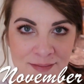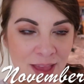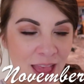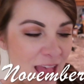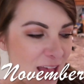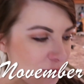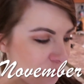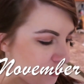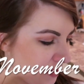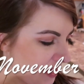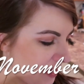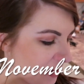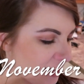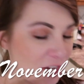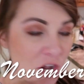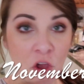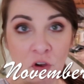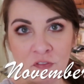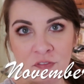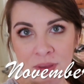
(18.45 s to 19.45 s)

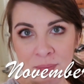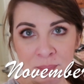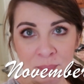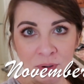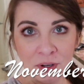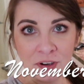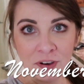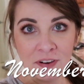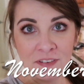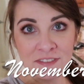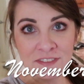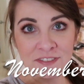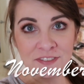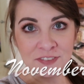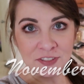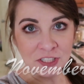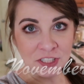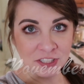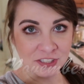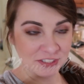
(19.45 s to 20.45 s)
Happy November
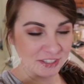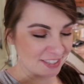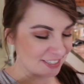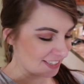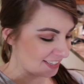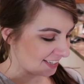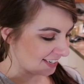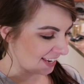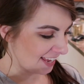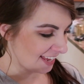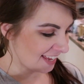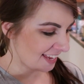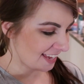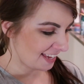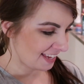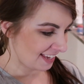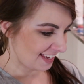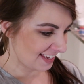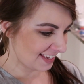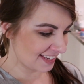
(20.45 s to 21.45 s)
1st. Today
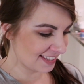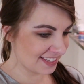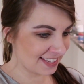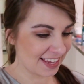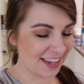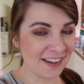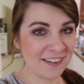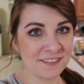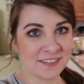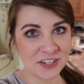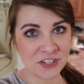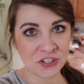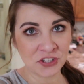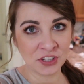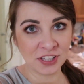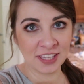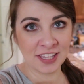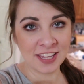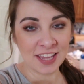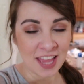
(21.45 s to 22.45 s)
is
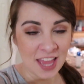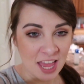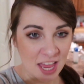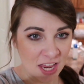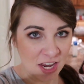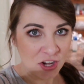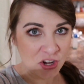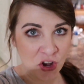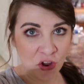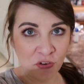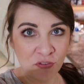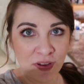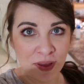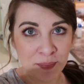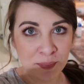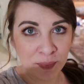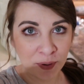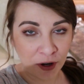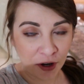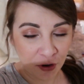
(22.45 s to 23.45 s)
officially
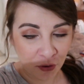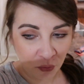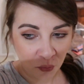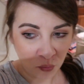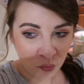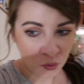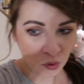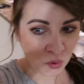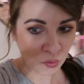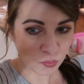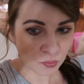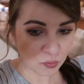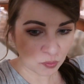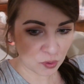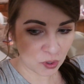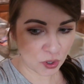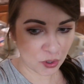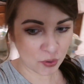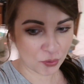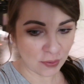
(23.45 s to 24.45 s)
November. Woo
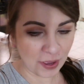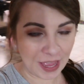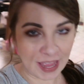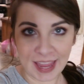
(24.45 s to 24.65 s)
woo.